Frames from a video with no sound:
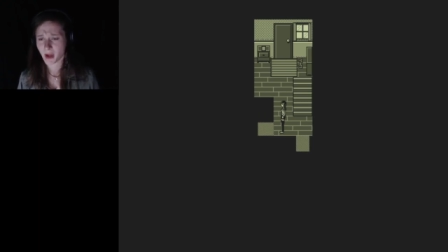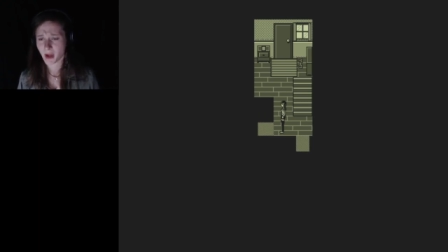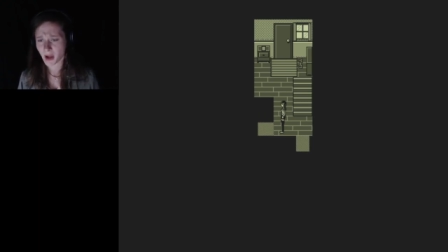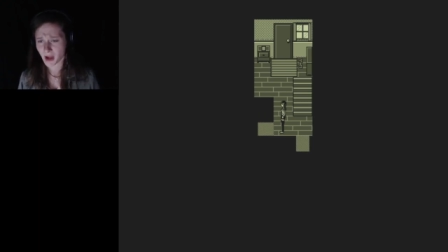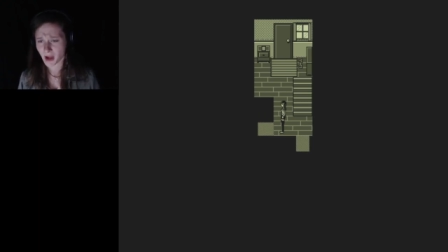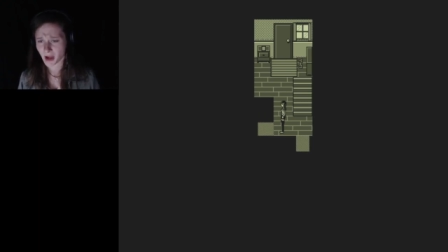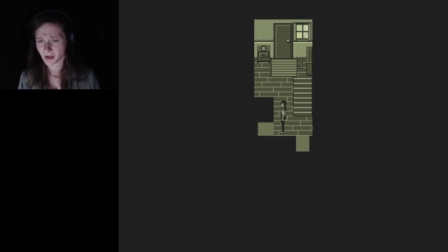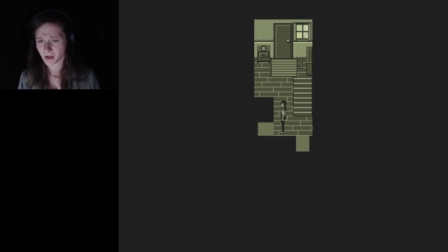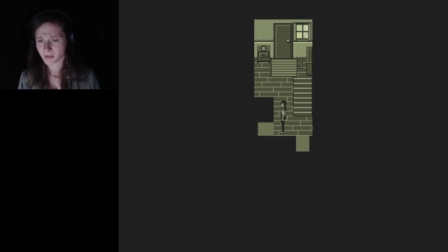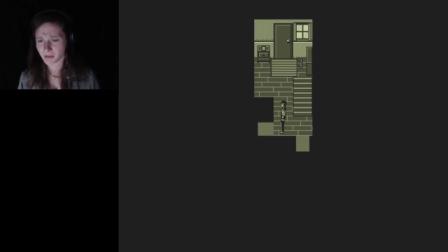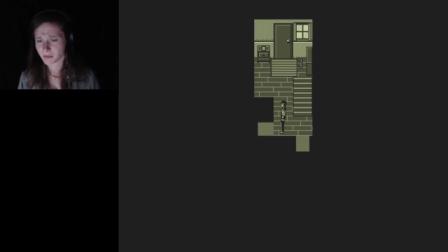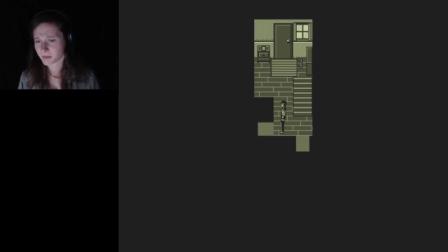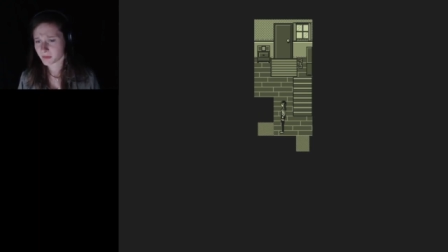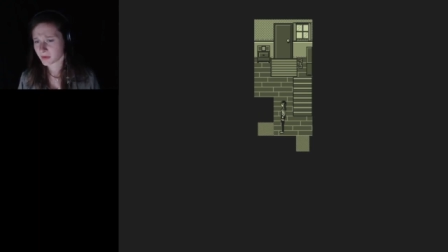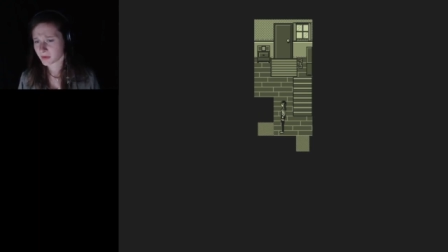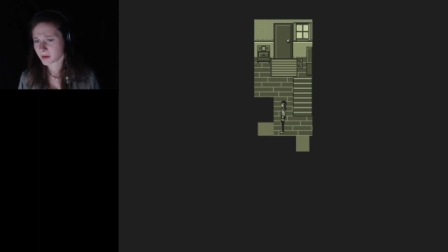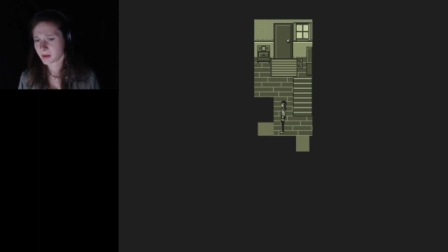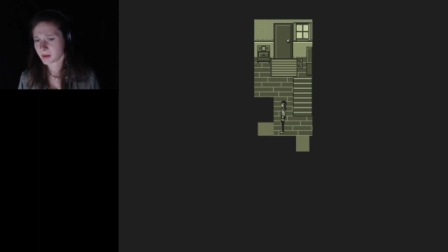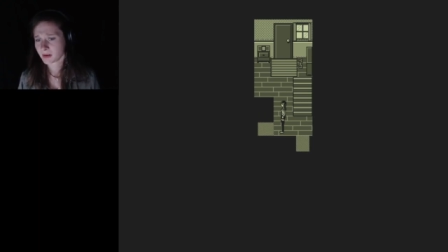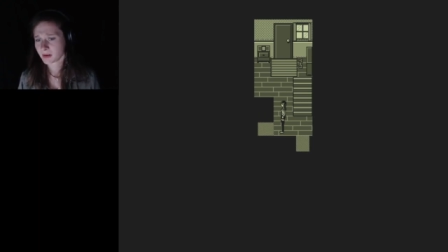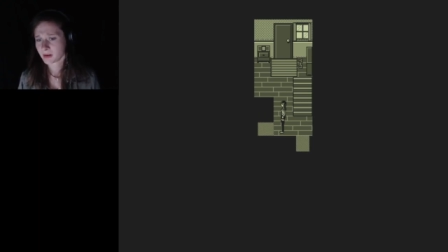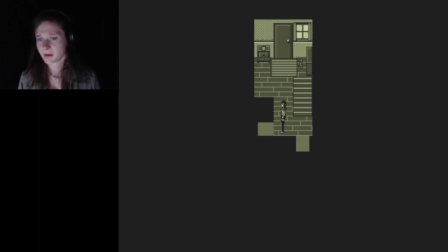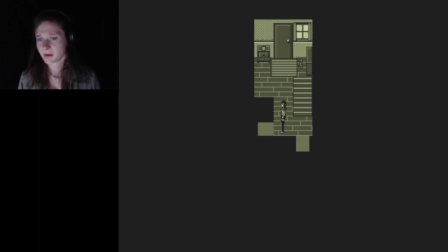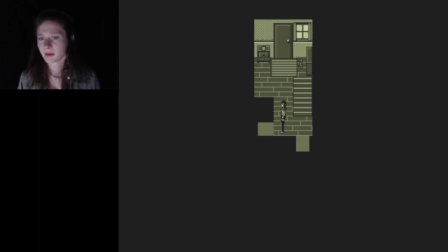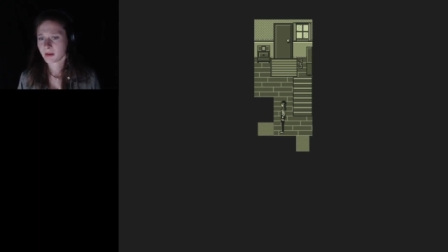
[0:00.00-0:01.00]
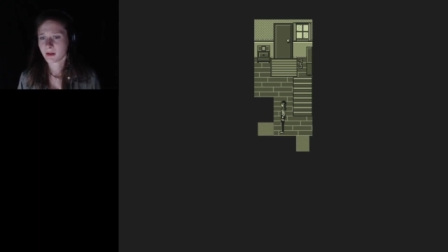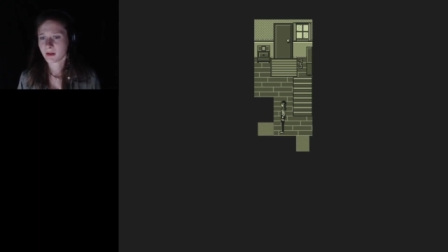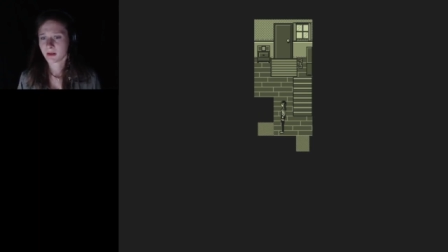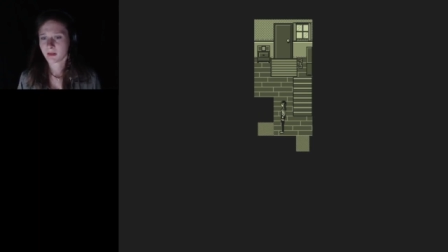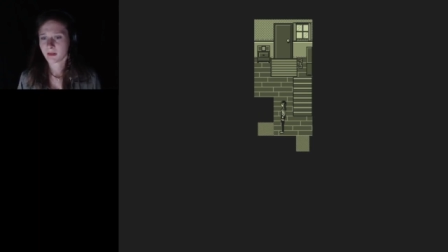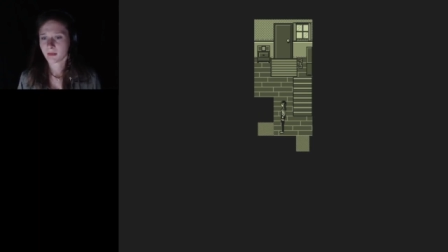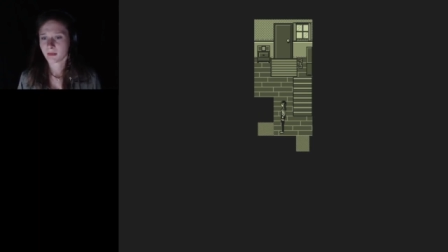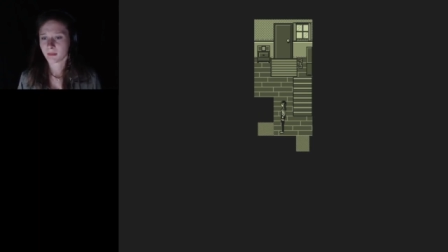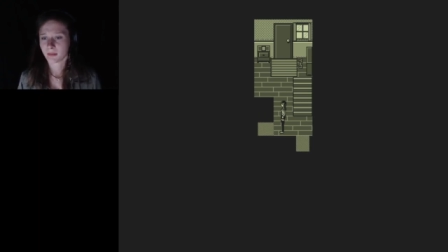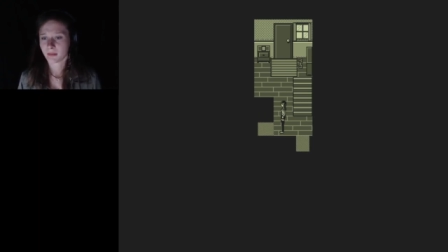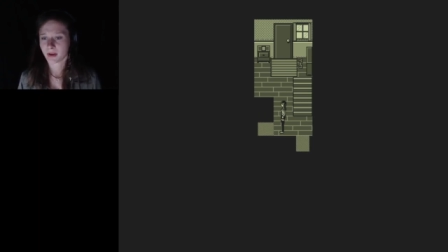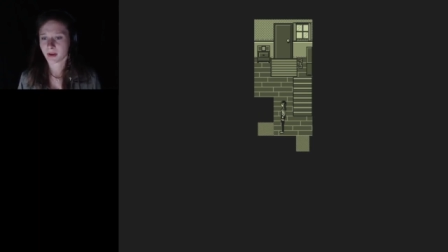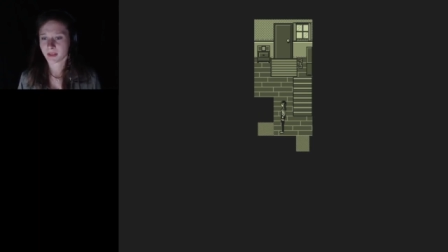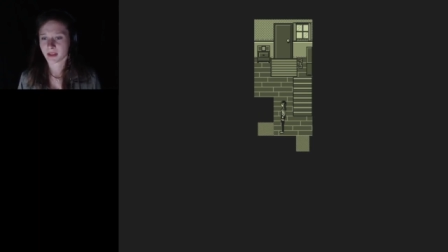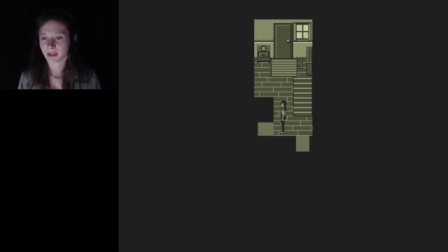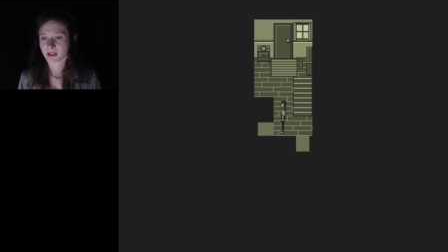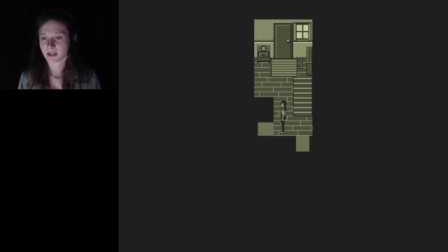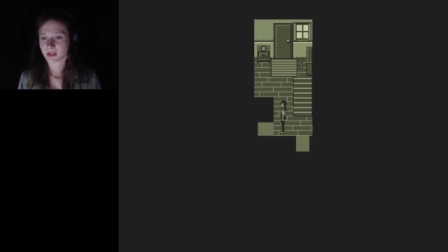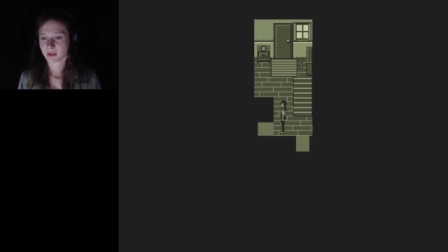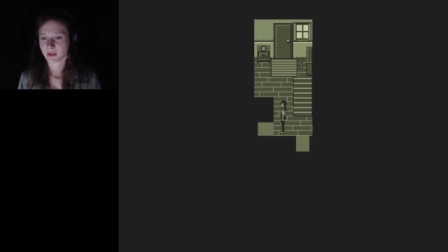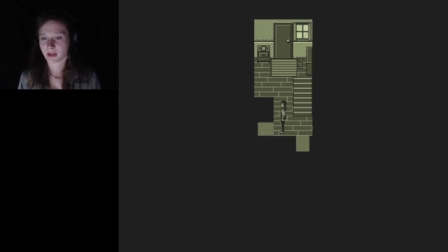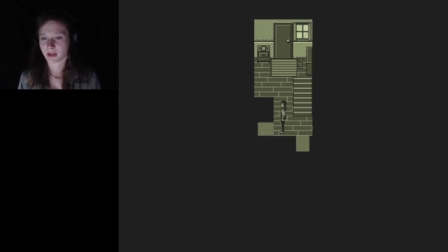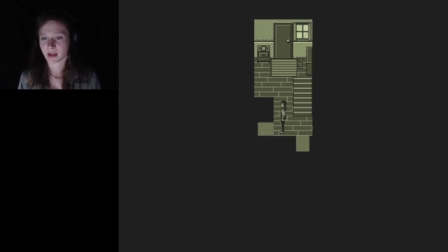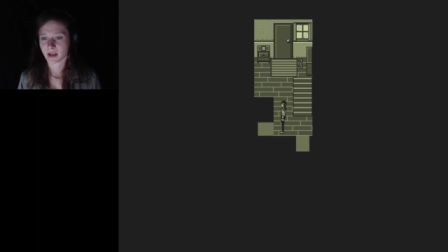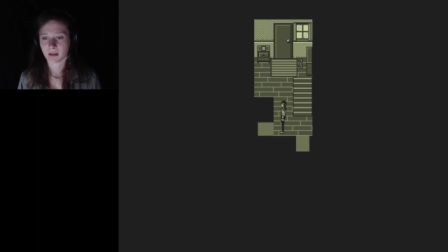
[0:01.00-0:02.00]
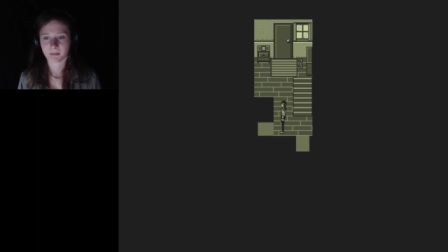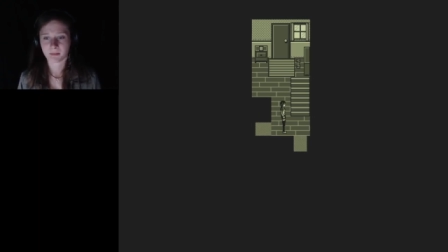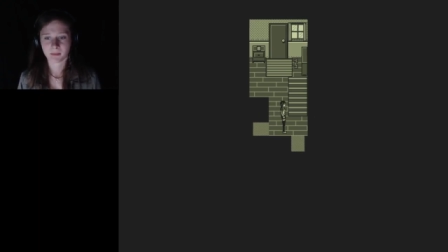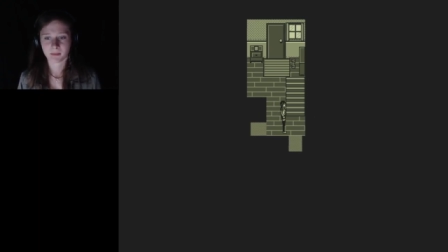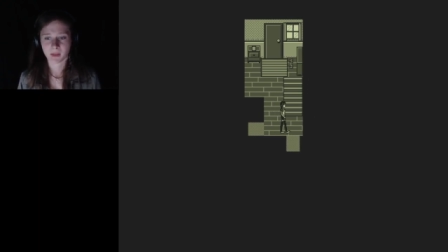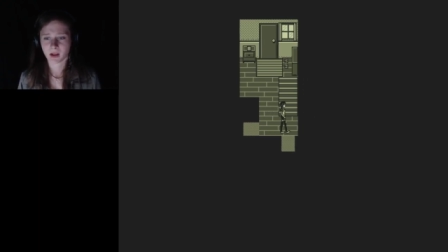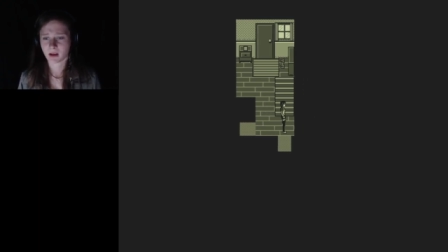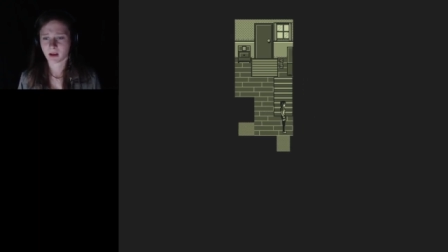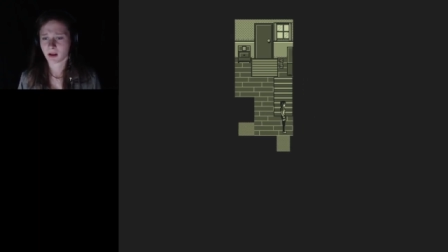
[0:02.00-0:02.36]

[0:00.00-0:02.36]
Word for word: off. But that's okay.